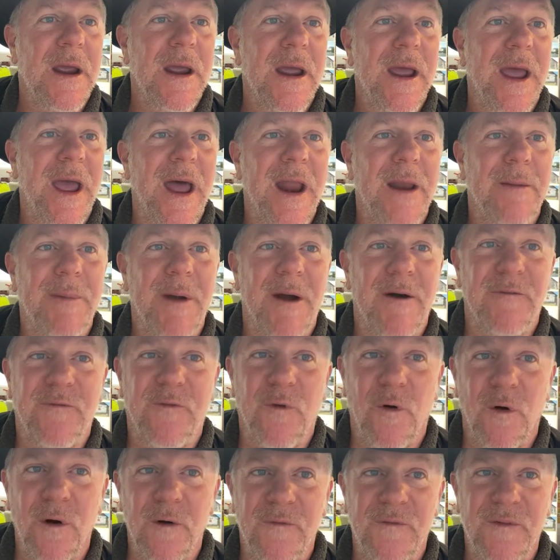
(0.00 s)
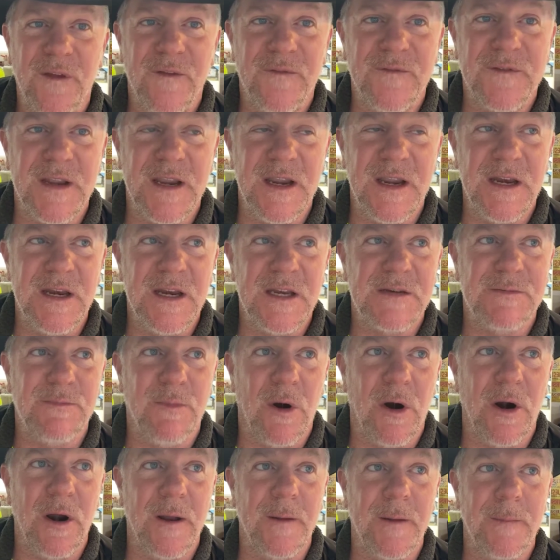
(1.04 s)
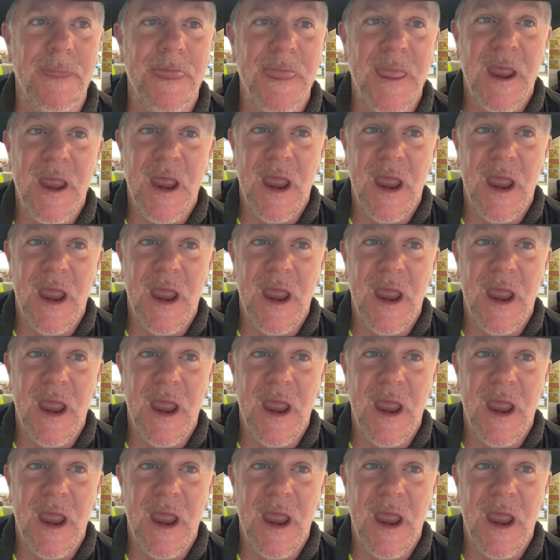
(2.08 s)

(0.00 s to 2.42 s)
at about 4:15 this morning.